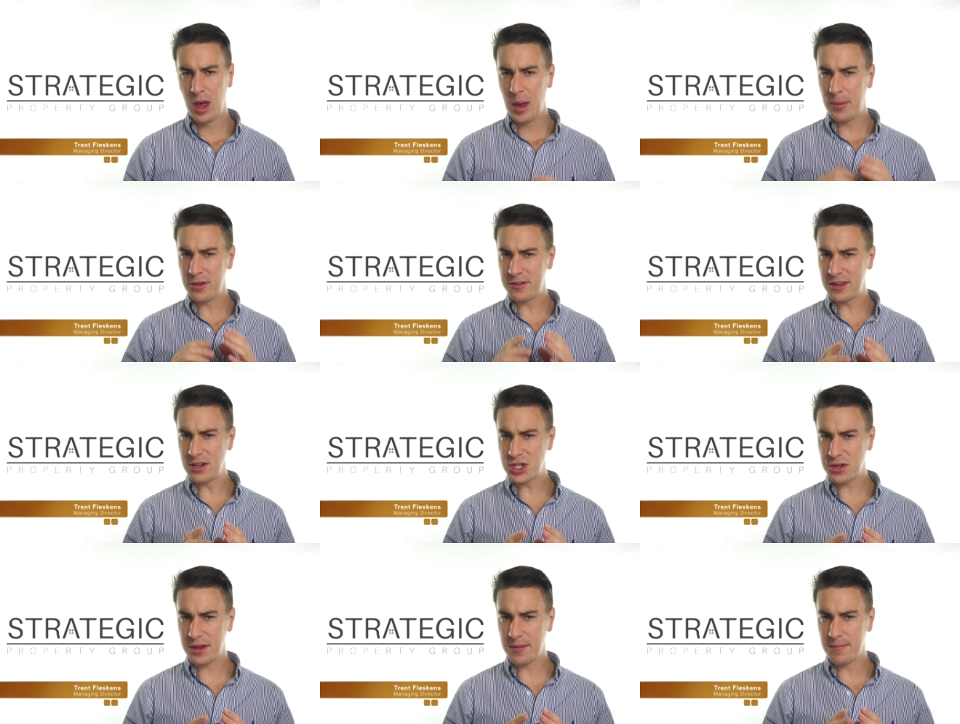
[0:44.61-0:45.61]
But
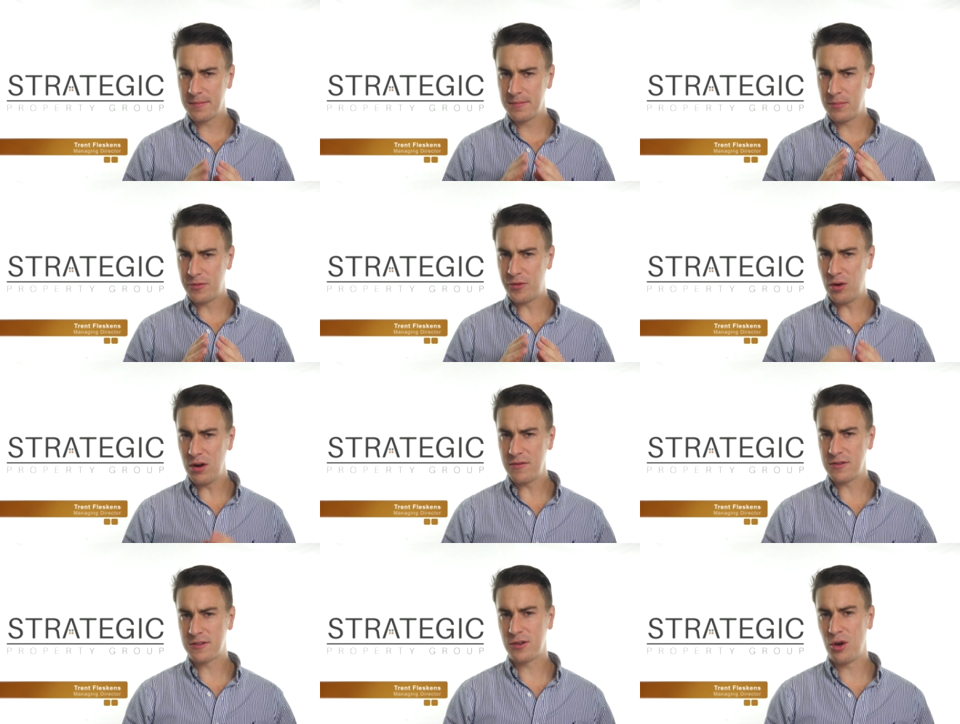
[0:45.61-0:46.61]
essentially, before even
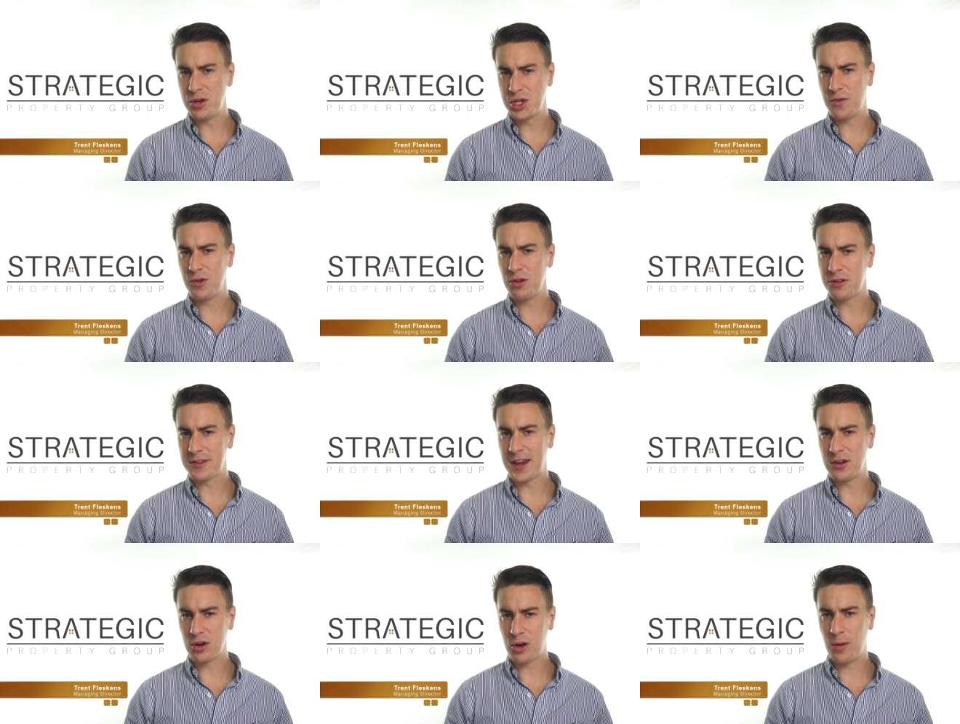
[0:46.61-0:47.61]
searching on
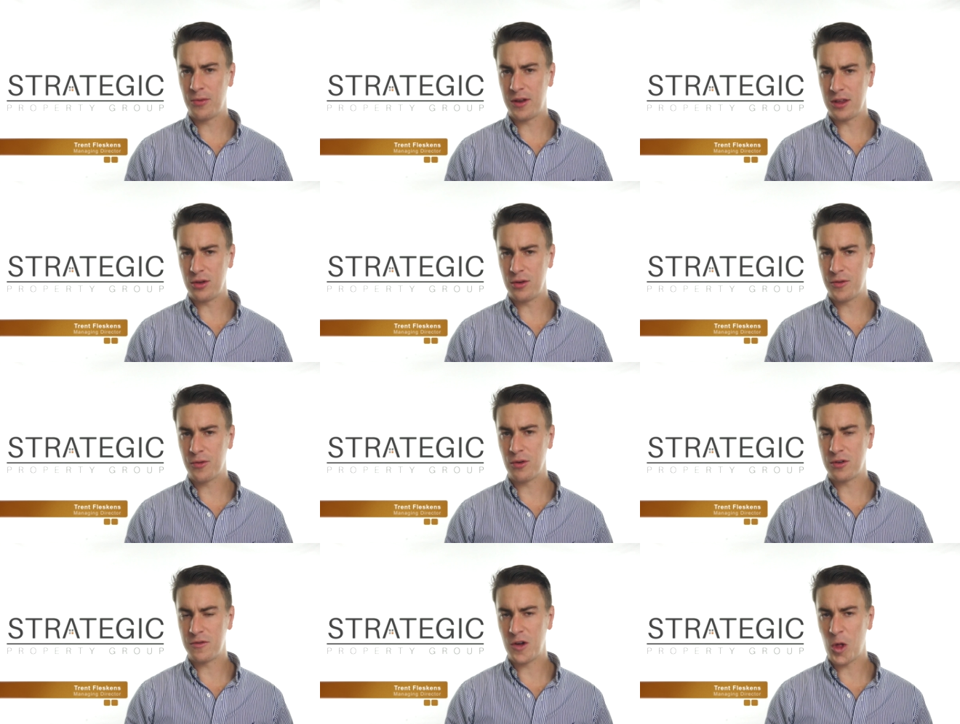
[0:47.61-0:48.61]
realestate.com.au for a
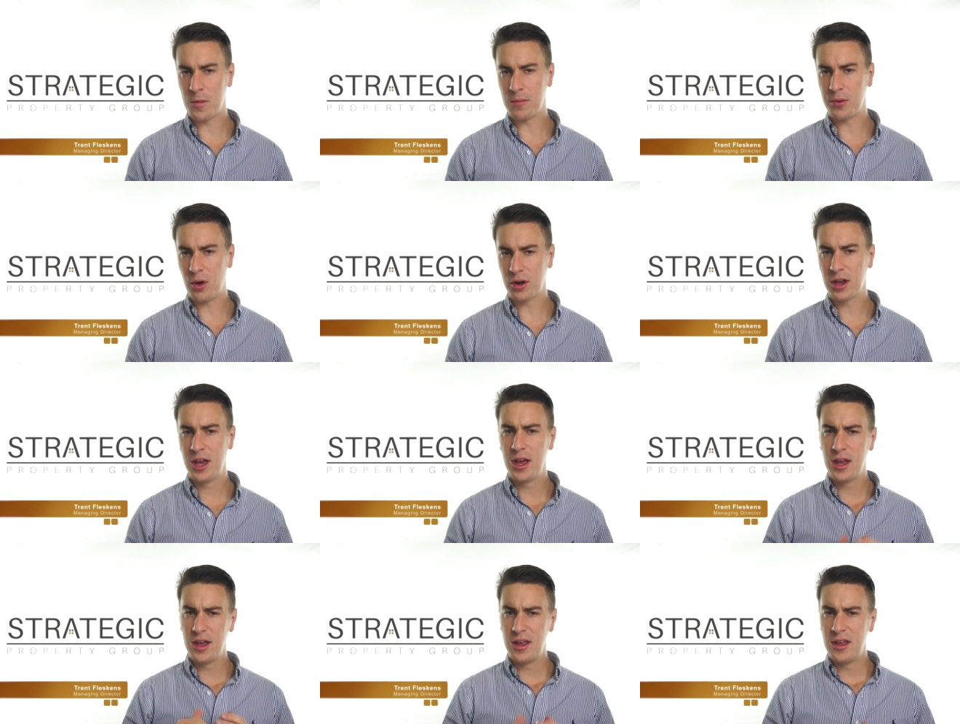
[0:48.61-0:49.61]
development block,
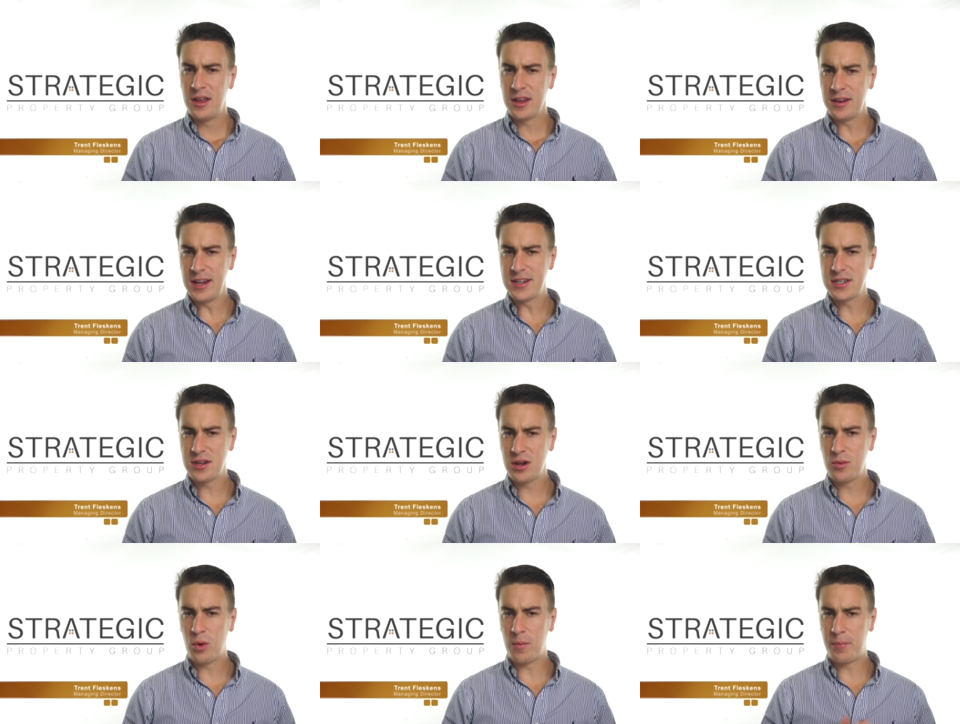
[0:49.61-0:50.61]
you need to know
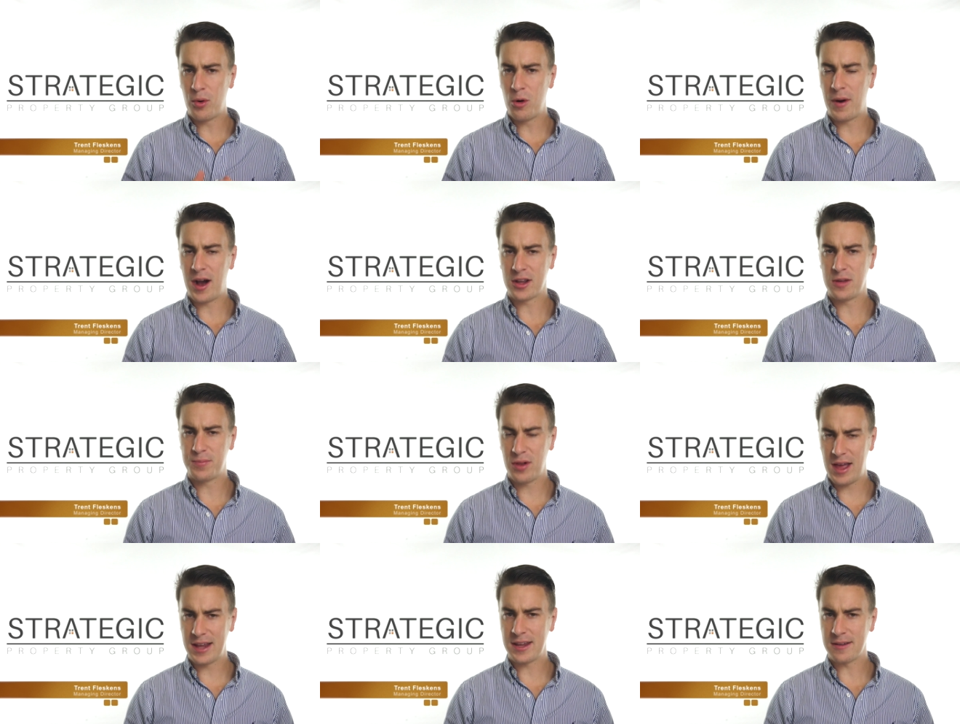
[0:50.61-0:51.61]
what ballpark you're
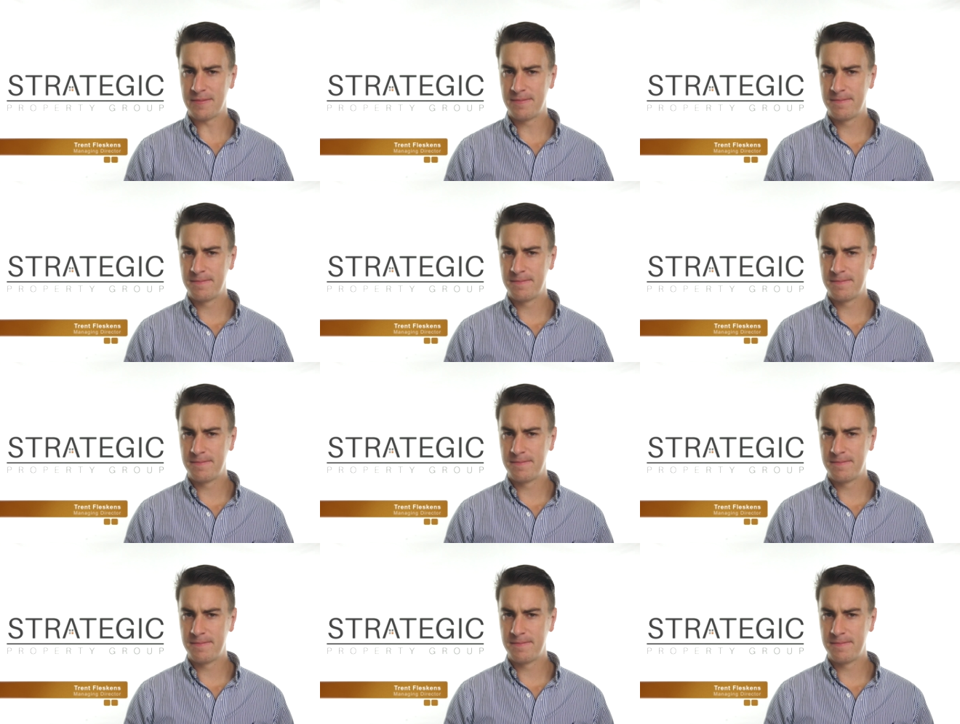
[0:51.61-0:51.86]
playing in.